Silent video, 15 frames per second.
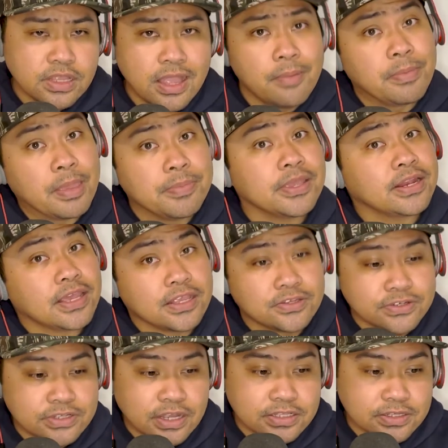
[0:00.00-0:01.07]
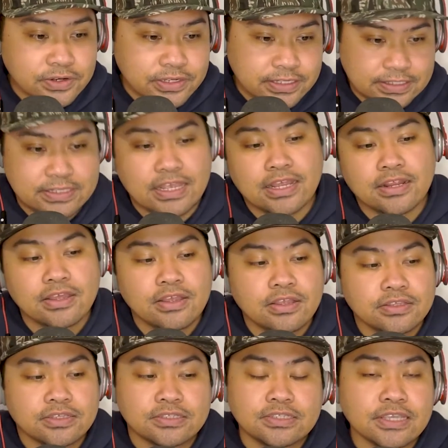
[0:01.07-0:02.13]
maybe an introductory set
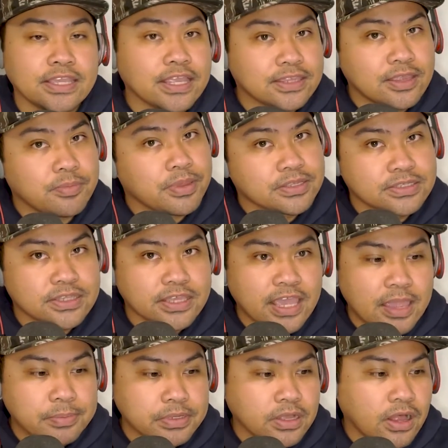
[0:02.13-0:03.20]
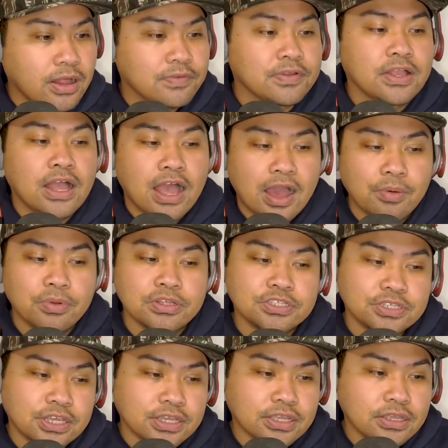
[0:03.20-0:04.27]
just to get them into the game of golf, I would
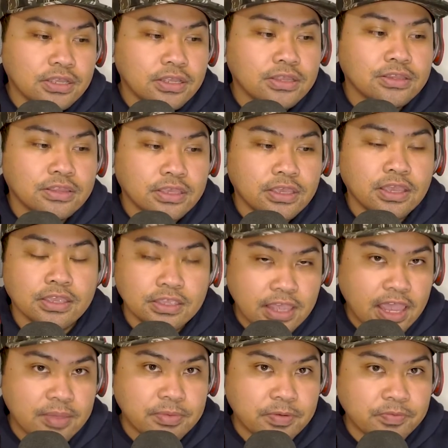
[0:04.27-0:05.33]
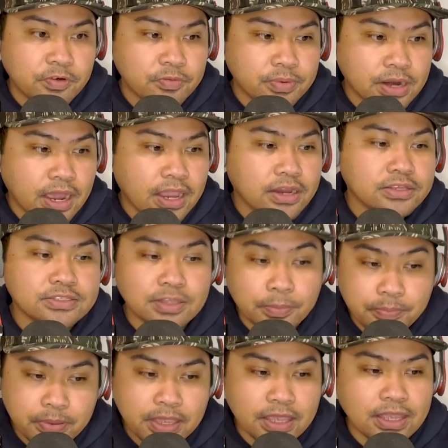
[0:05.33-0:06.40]
check the Game Improvement irons, the
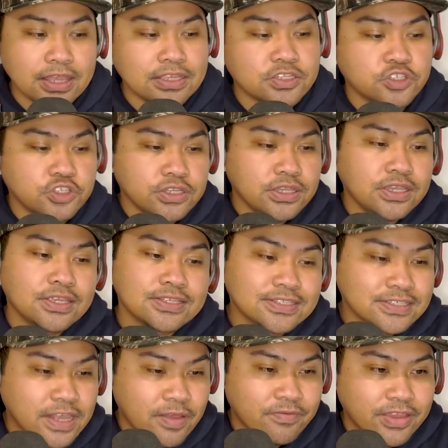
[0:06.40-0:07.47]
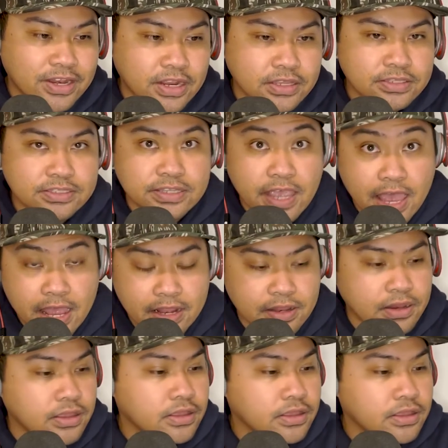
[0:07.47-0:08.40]
Ping G710